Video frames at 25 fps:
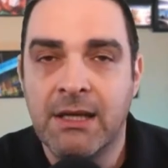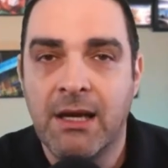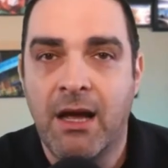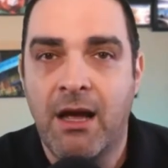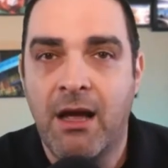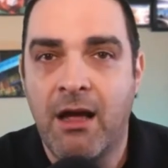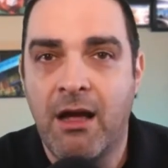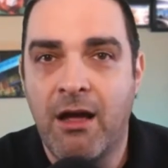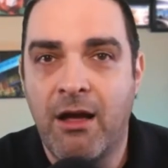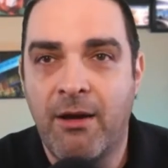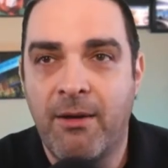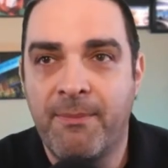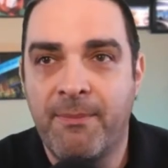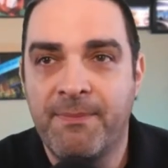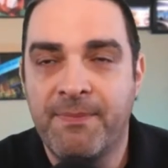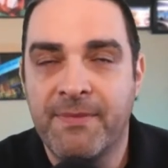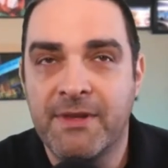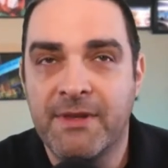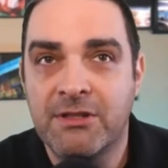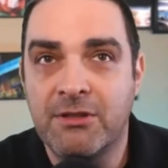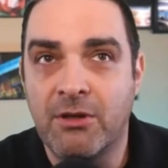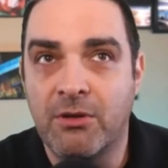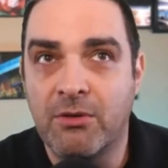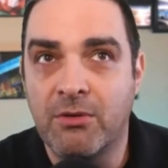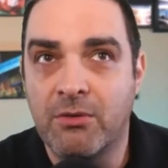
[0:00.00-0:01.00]

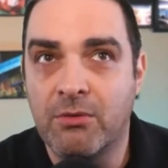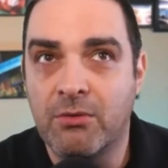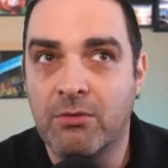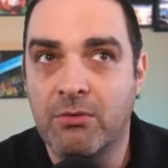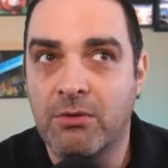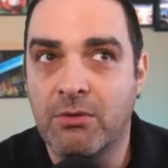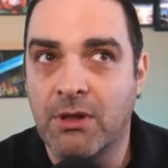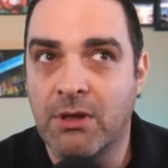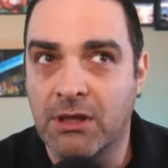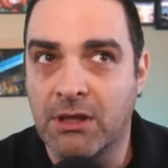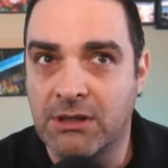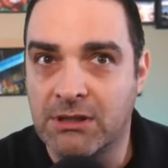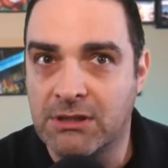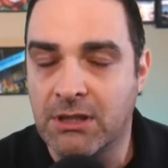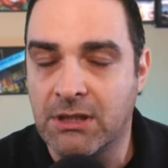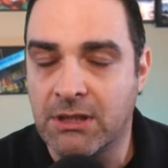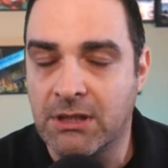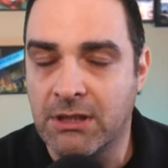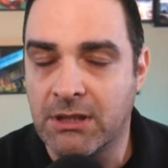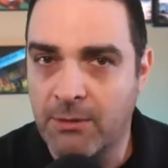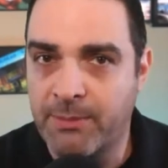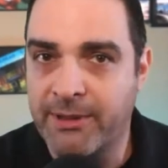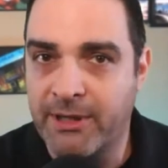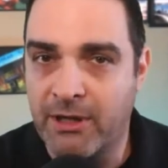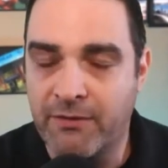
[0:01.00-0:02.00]
So it's a
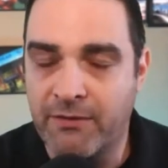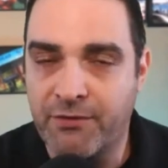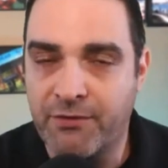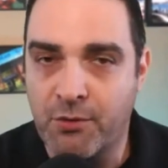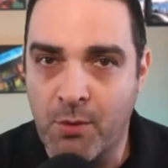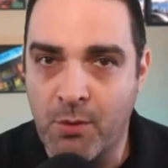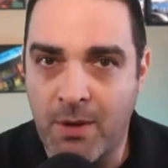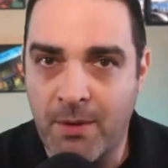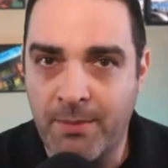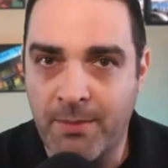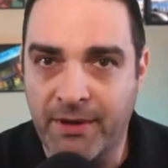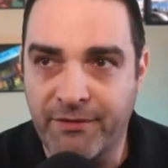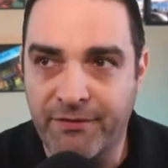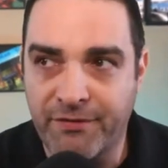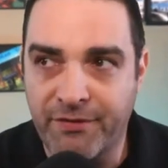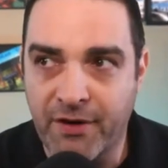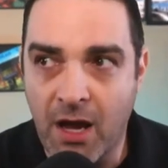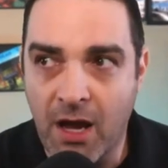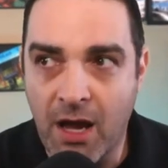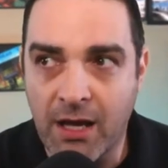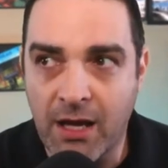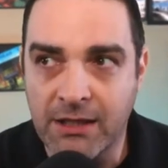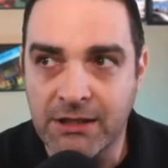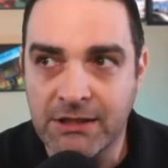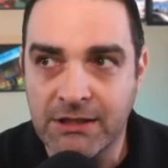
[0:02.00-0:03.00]
little bit overwhelming for
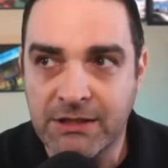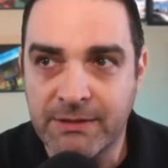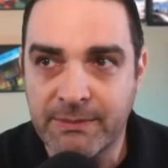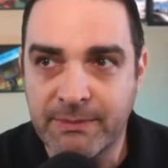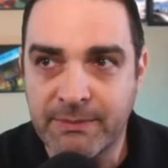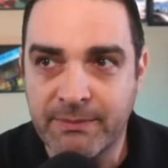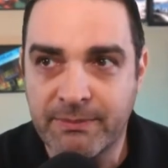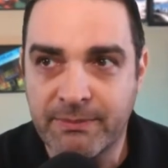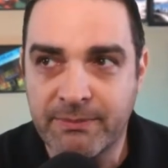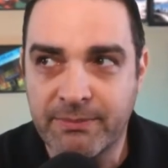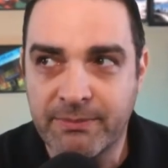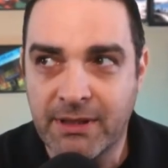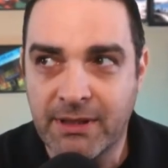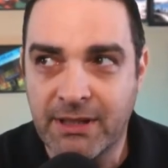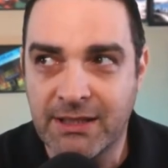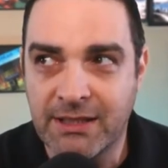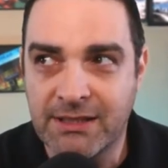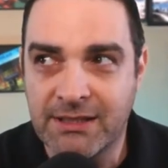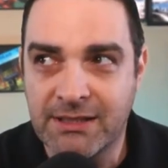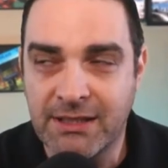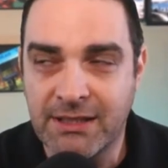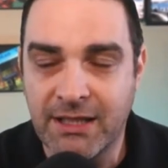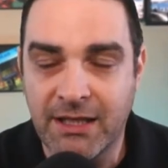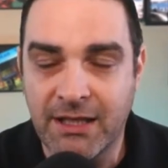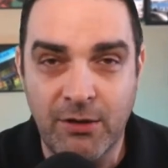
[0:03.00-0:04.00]
us, but
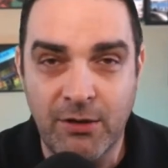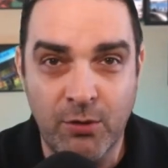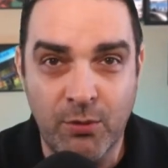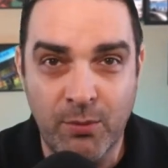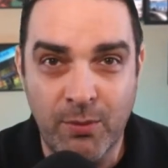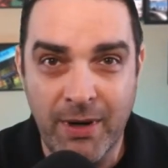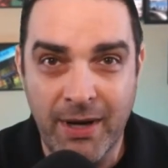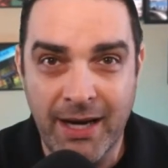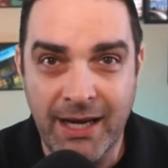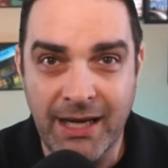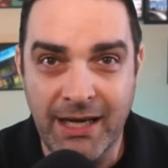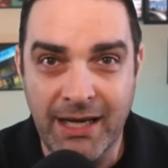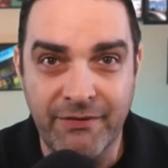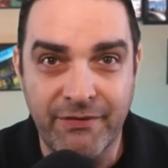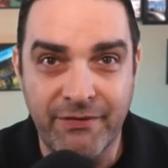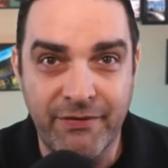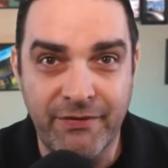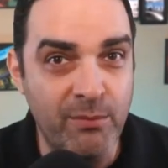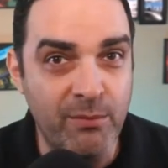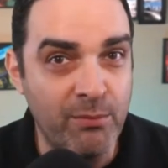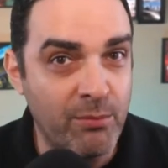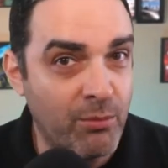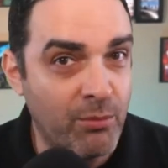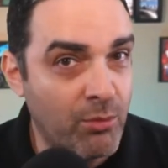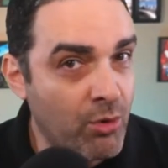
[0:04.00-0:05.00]
it's in a way
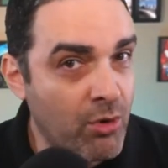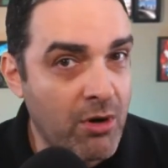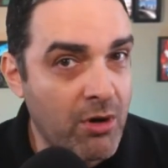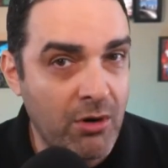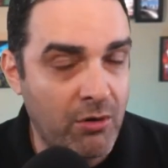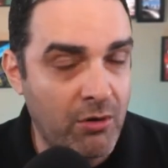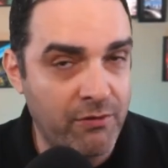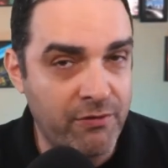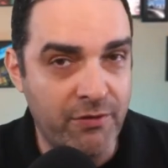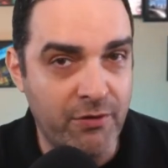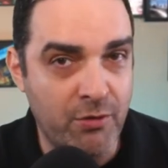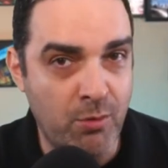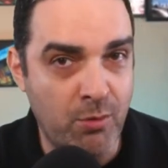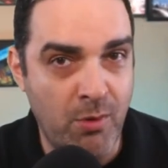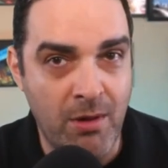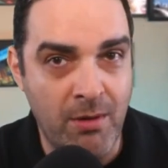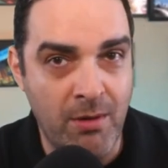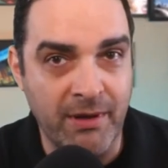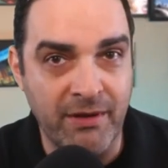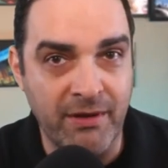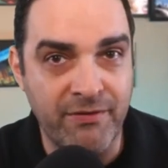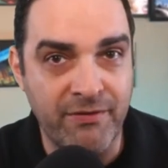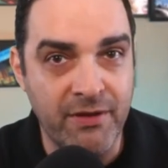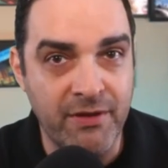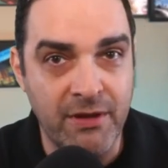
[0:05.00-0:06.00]
even more
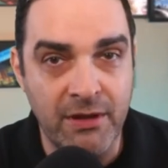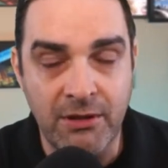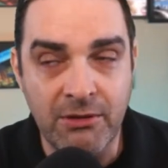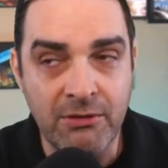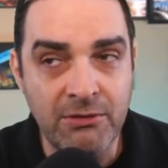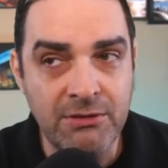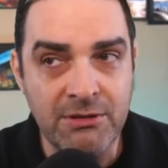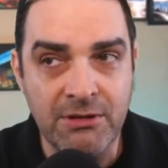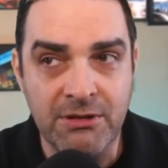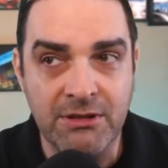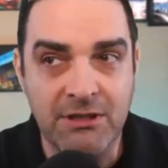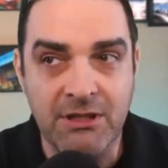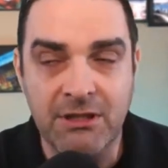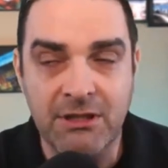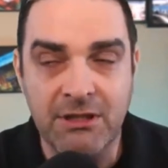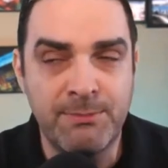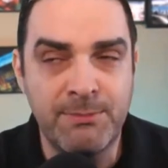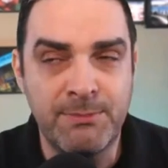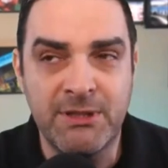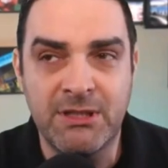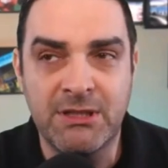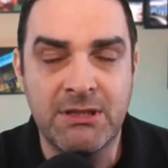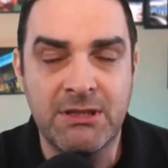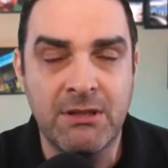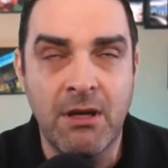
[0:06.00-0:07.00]
overwhelming for the users
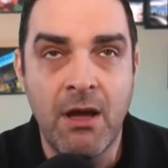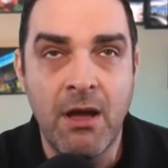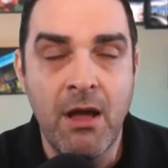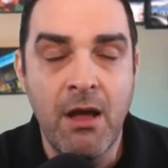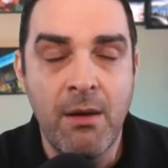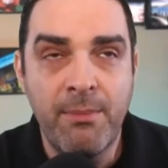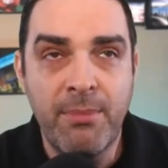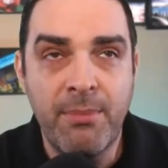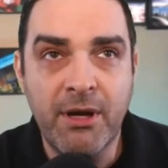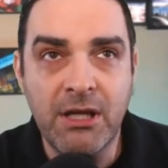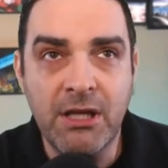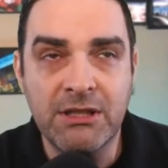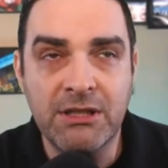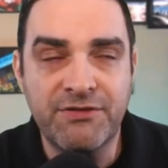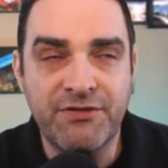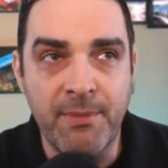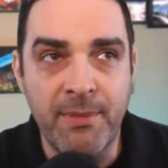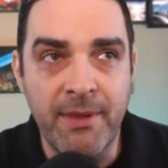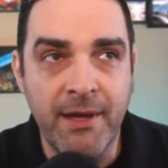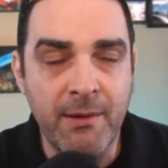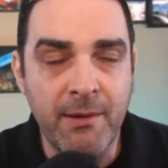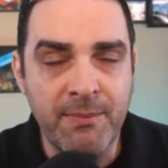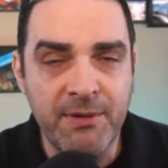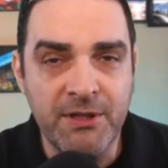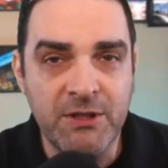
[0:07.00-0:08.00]
because from
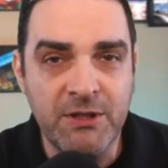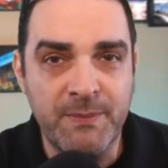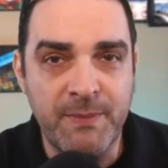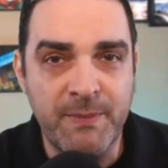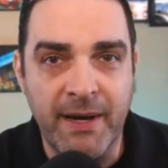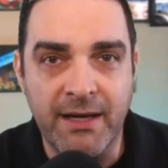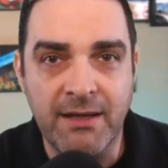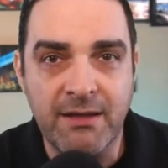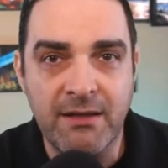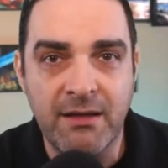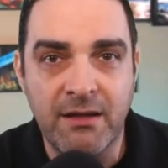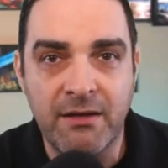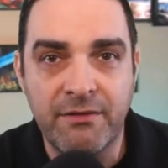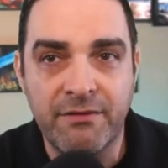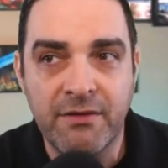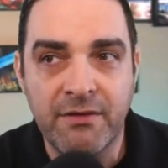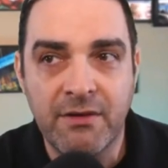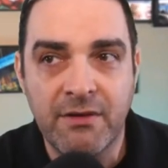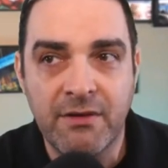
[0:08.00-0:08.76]
their perspective,